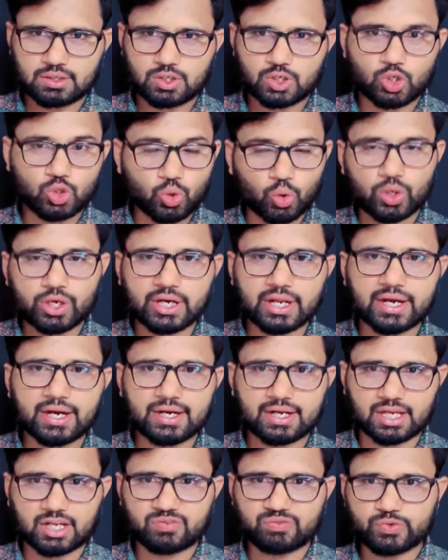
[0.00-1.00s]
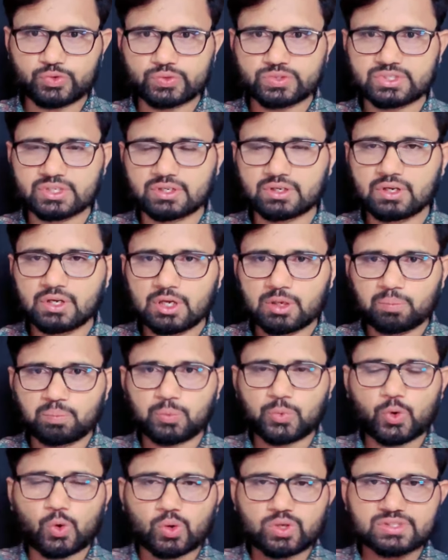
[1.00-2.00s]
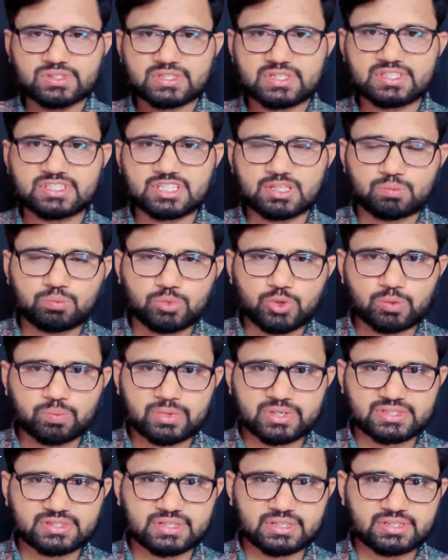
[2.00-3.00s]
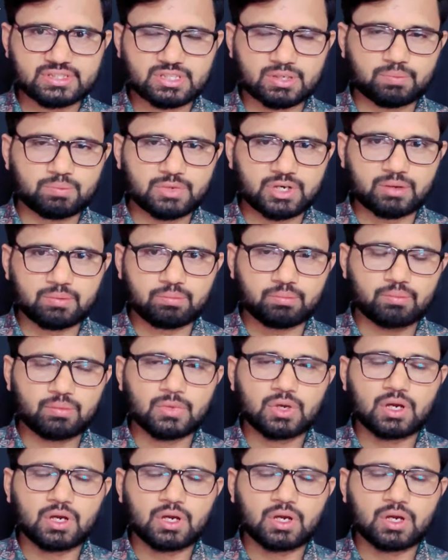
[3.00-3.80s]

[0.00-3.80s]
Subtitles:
Don't get confusion, because this simple present sometimes